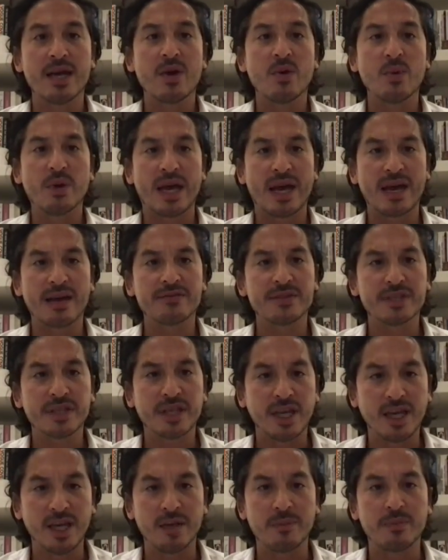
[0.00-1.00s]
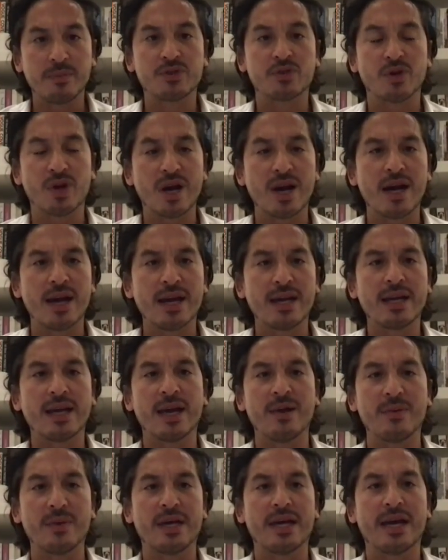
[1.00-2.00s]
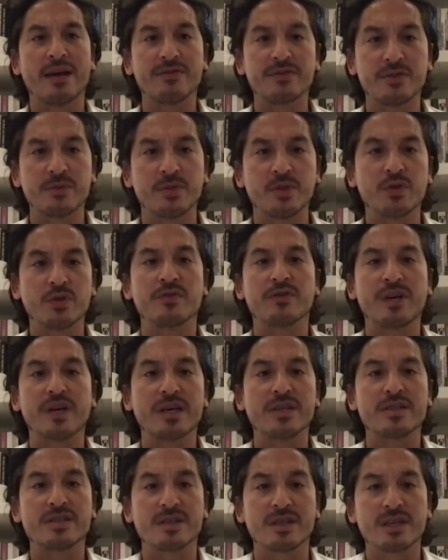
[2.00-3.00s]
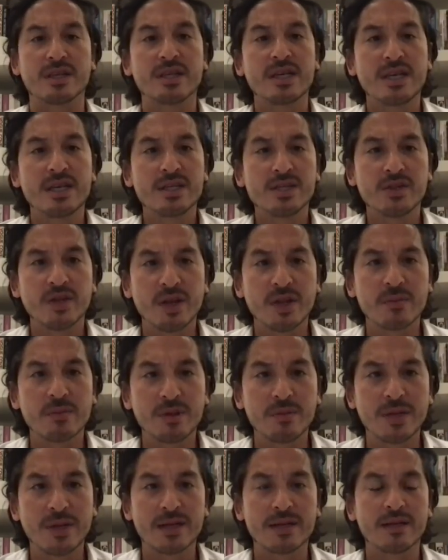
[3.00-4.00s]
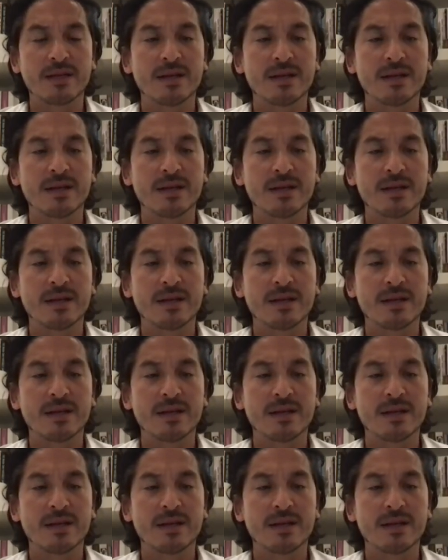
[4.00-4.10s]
We have to keep trying, and we have to move faster to implement